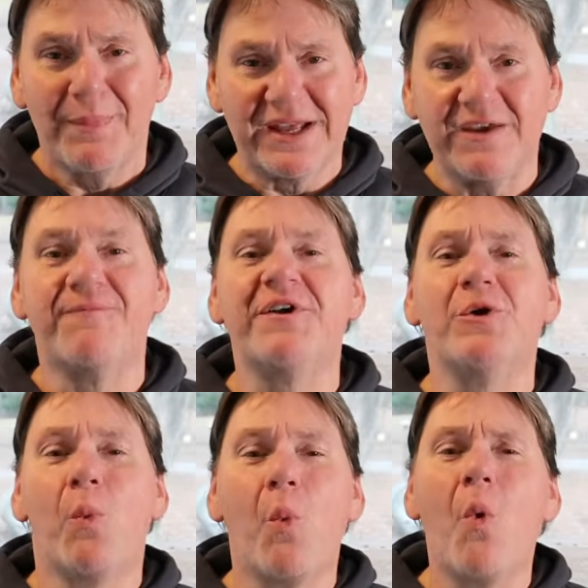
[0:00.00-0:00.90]
make you
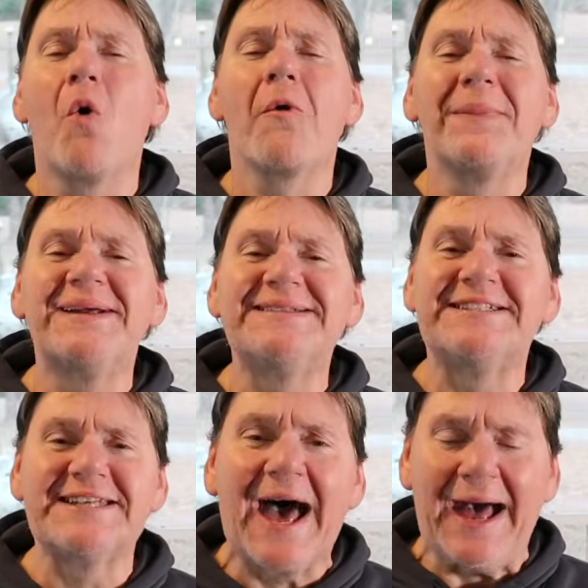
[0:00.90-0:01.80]
feel warm
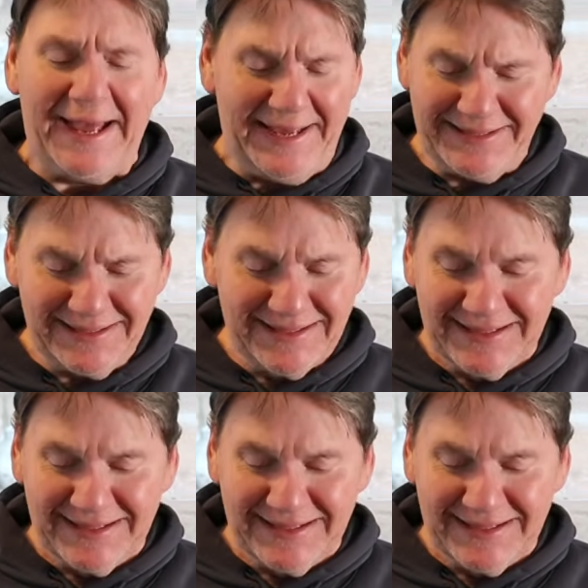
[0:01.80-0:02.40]
inside.